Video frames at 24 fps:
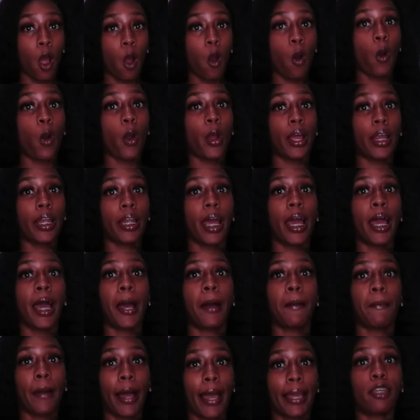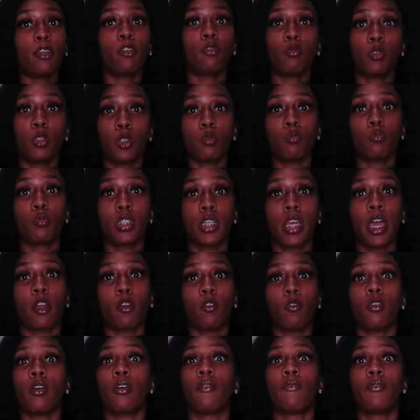on my YouTube
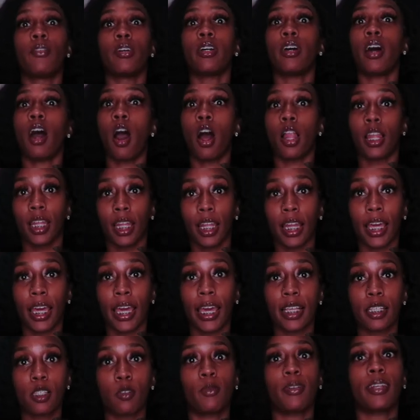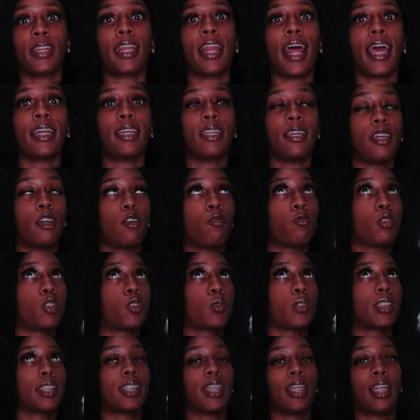channel of the last one that I did,
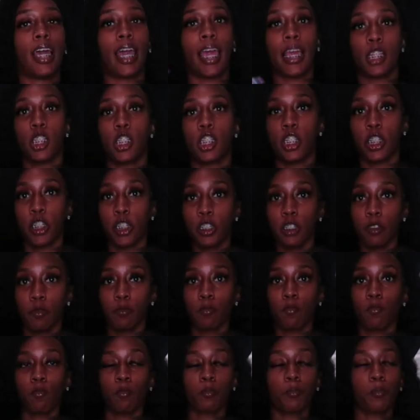which was last year.